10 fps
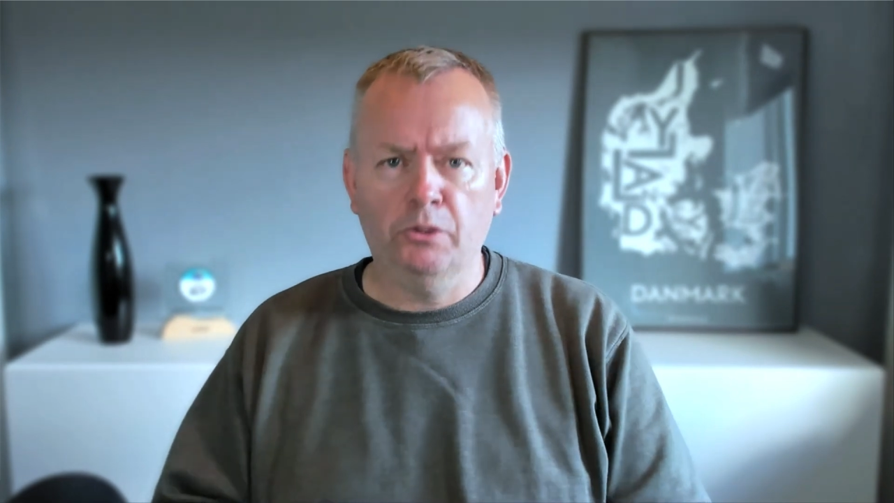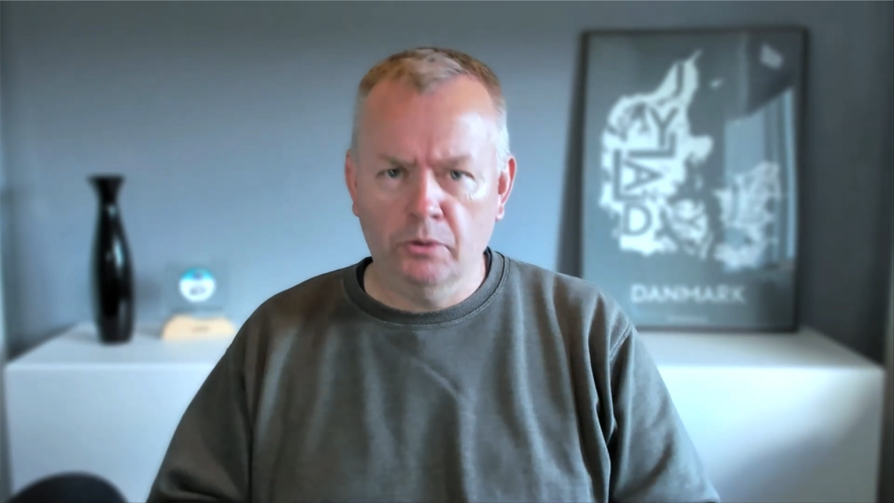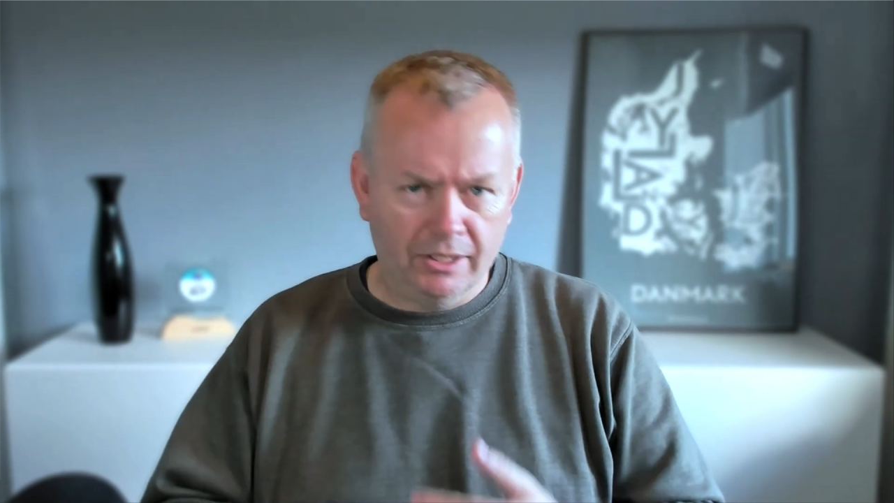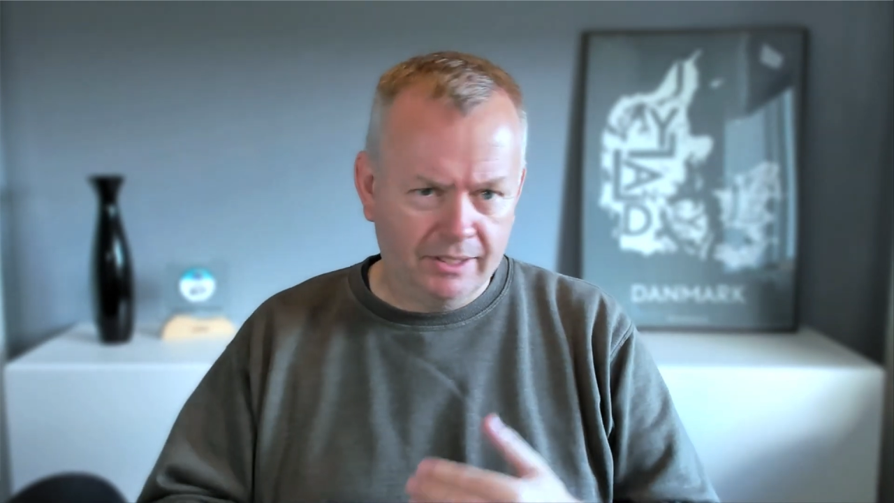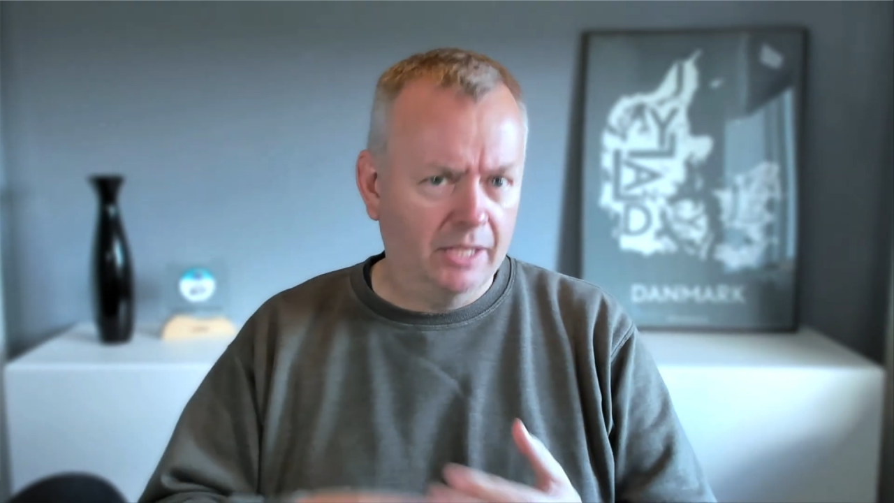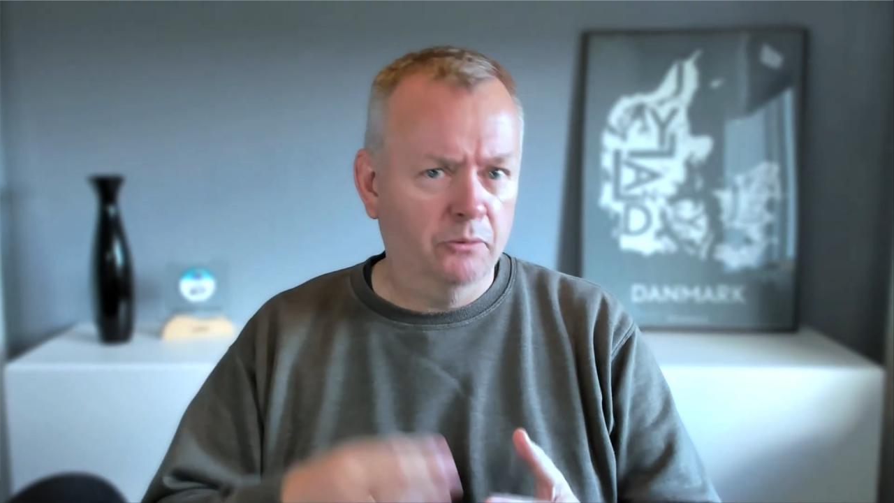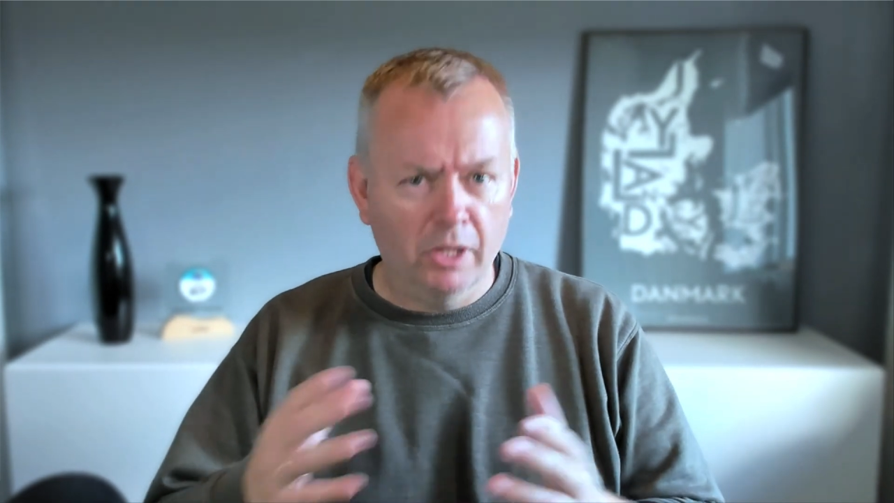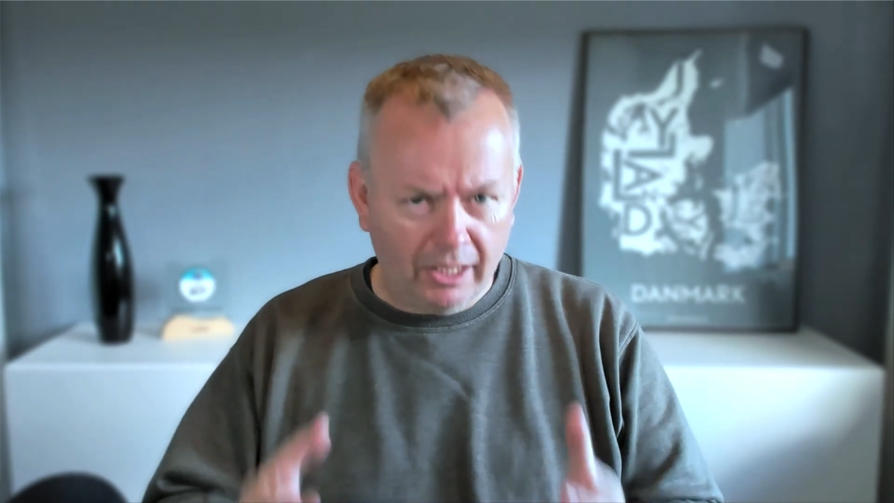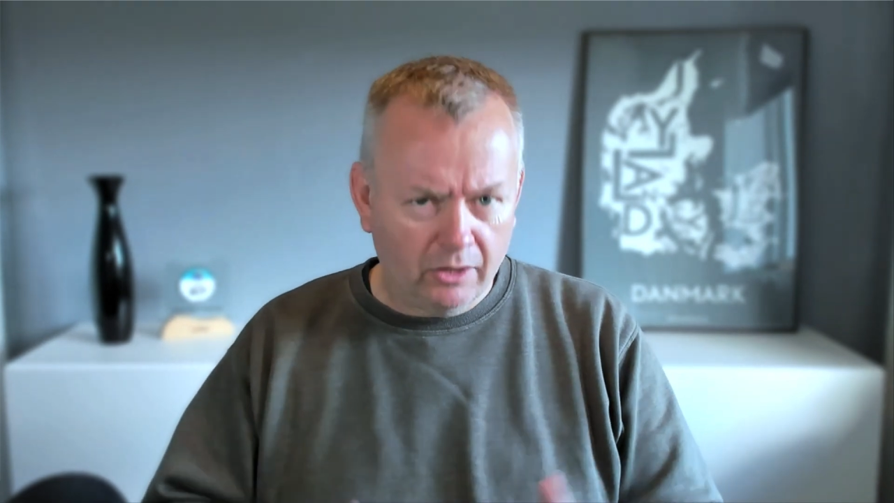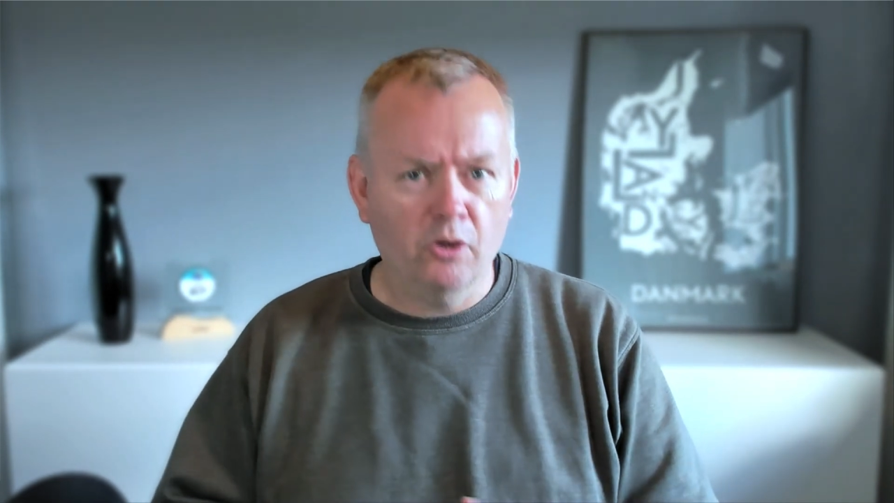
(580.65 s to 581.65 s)
units and
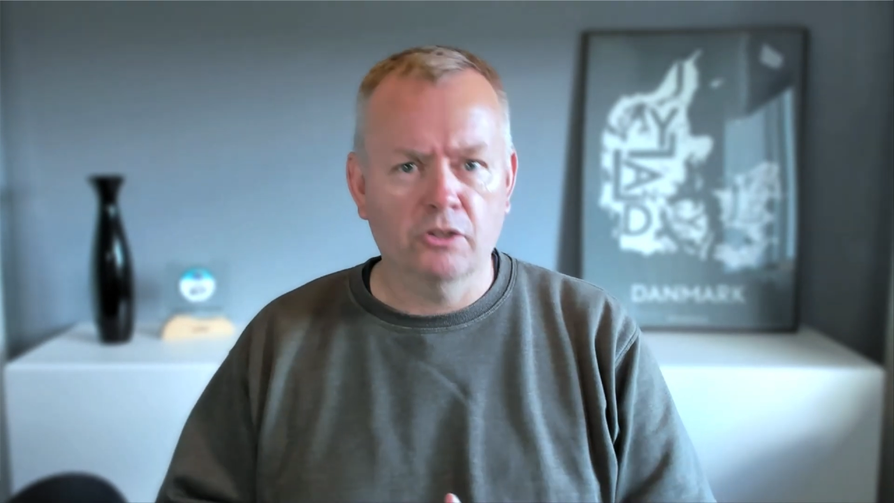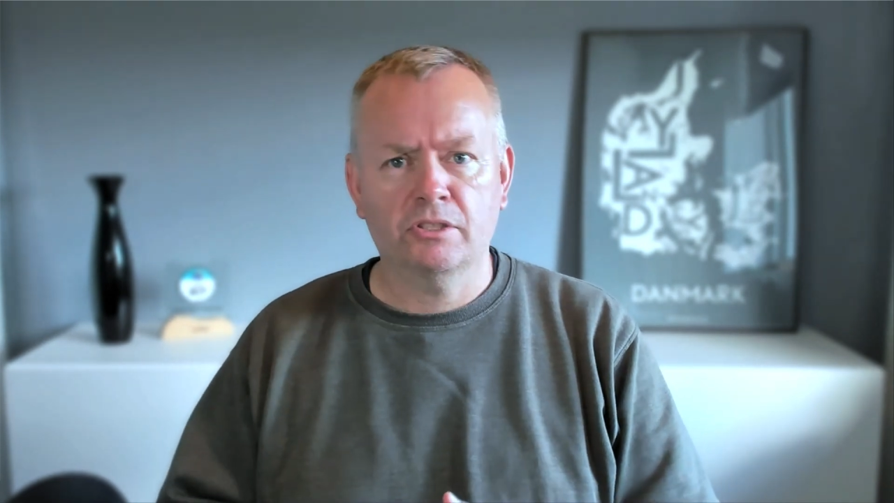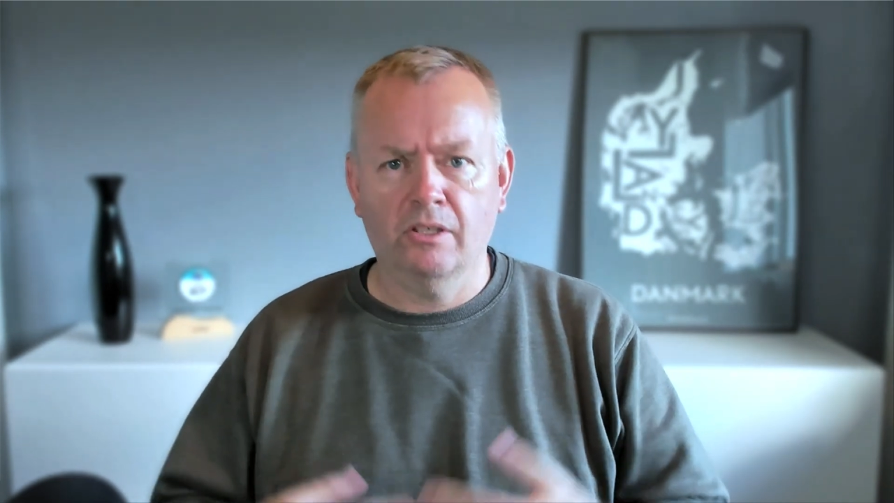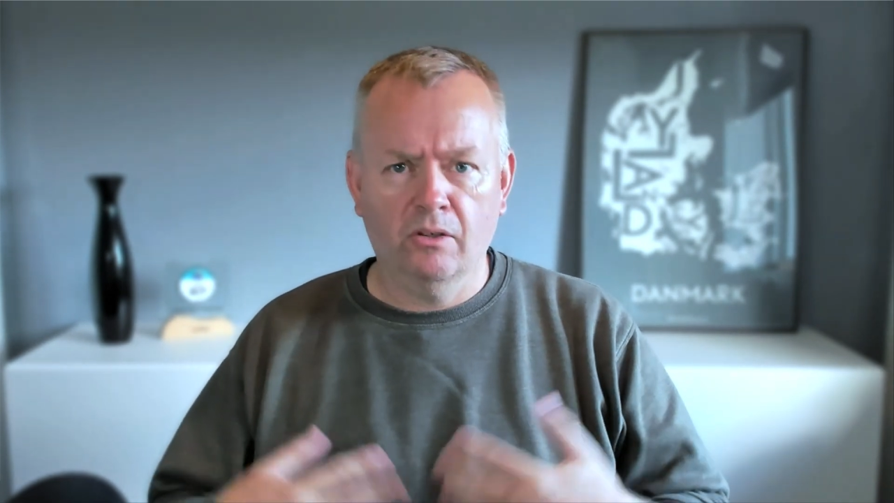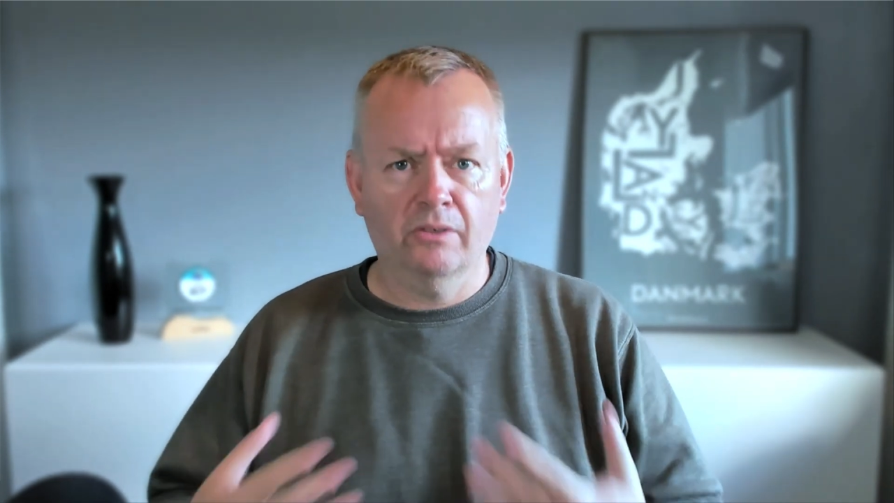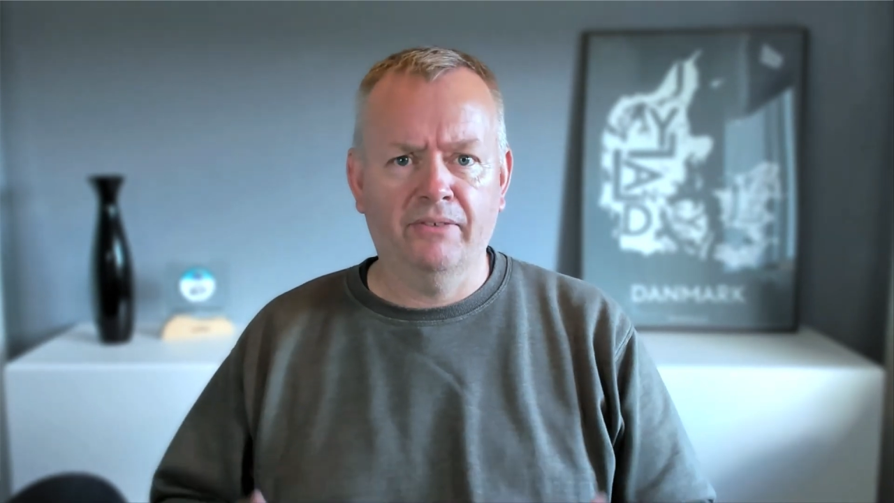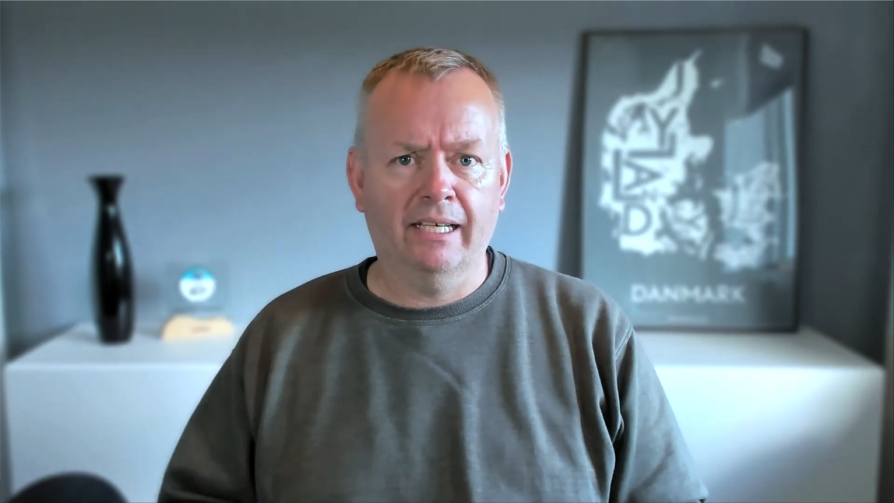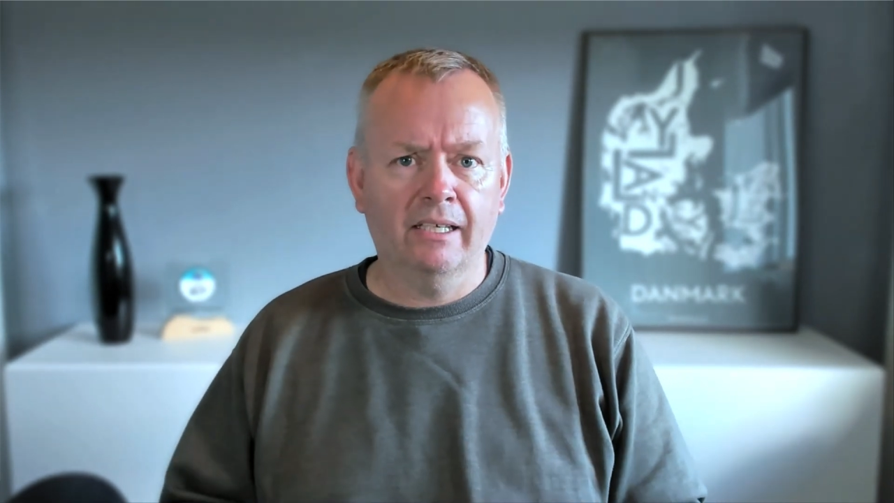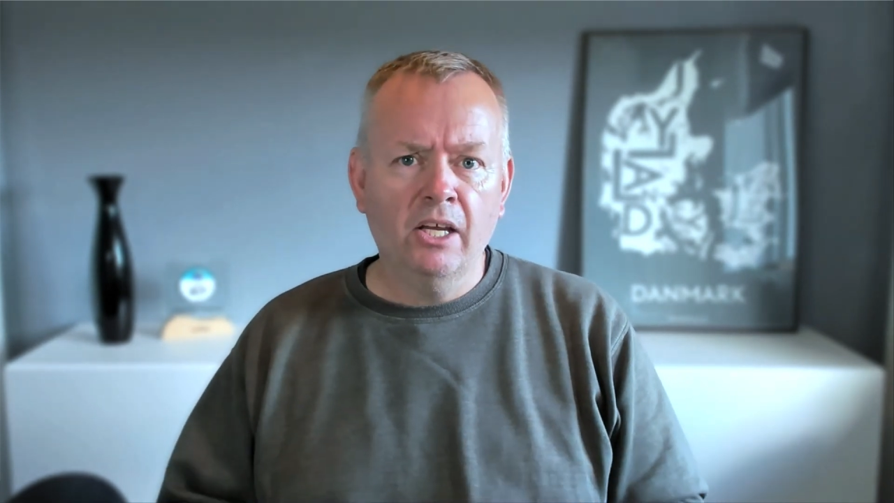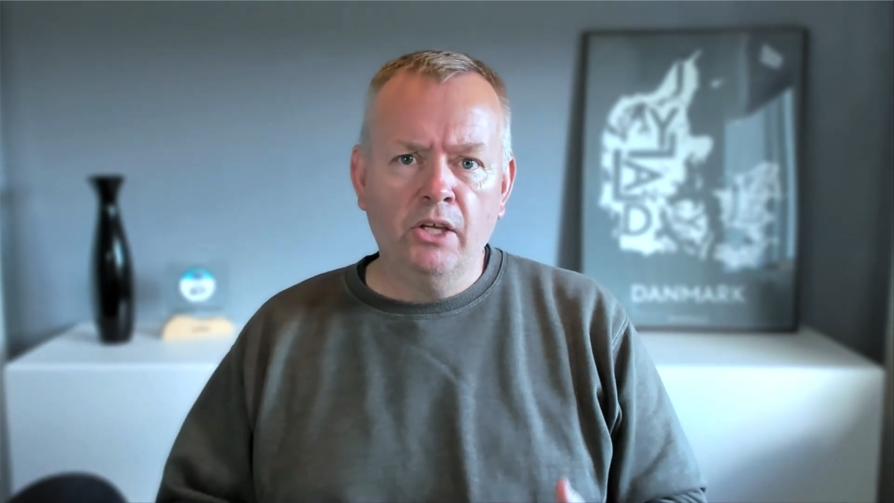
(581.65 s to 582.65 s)
running costs and all of that,